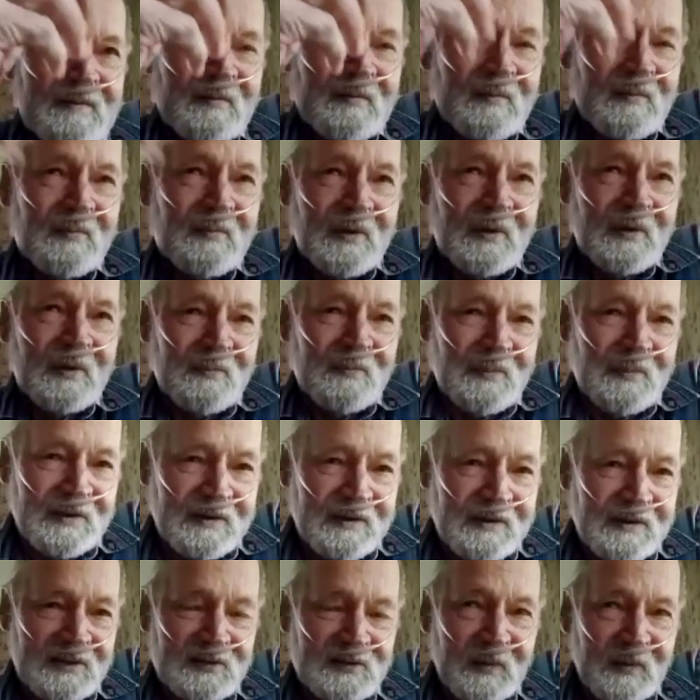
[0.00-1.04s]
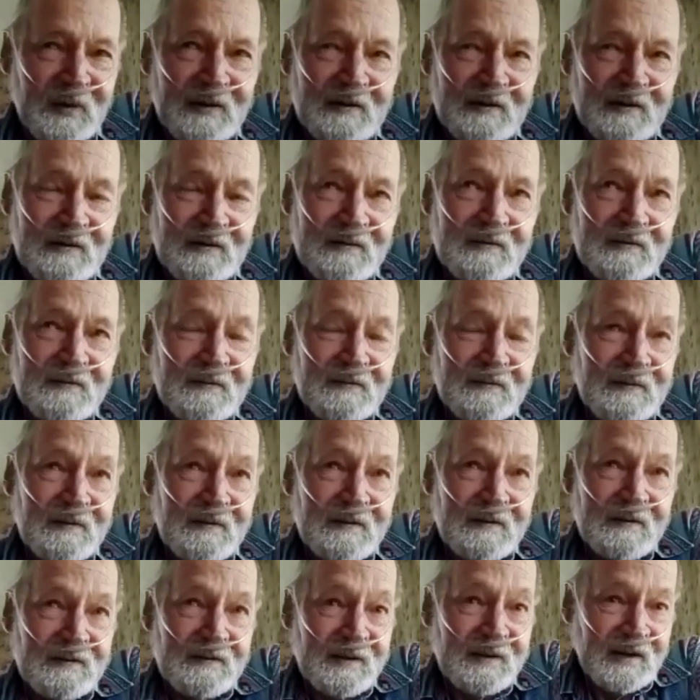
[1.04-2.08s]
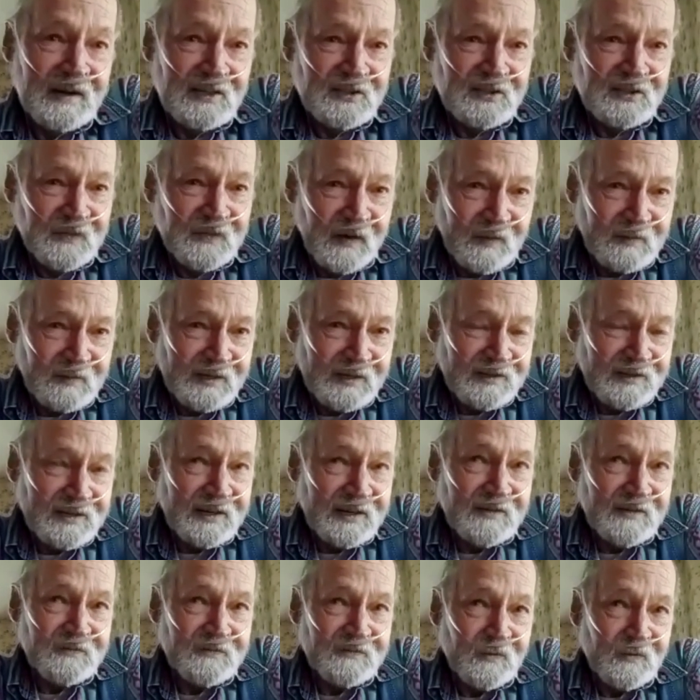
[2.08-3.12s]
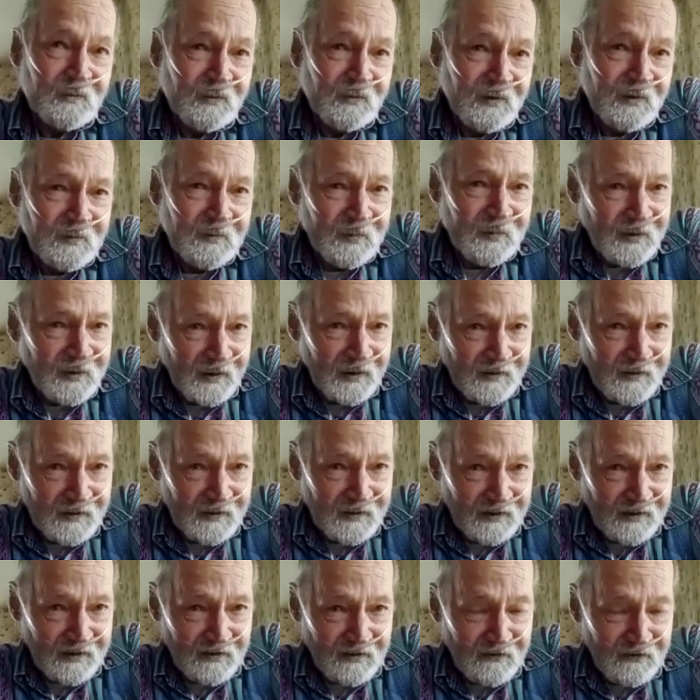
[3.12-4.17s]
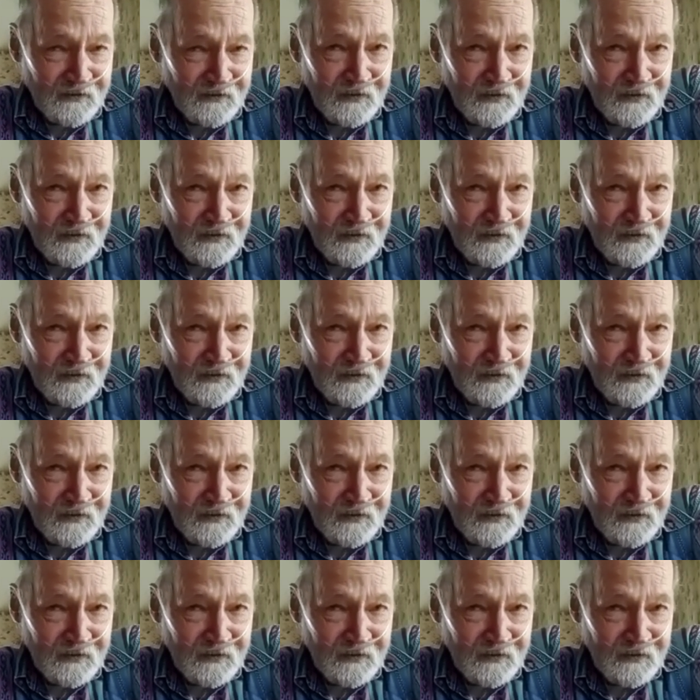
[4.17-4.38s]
but because my dad's family had come from one part of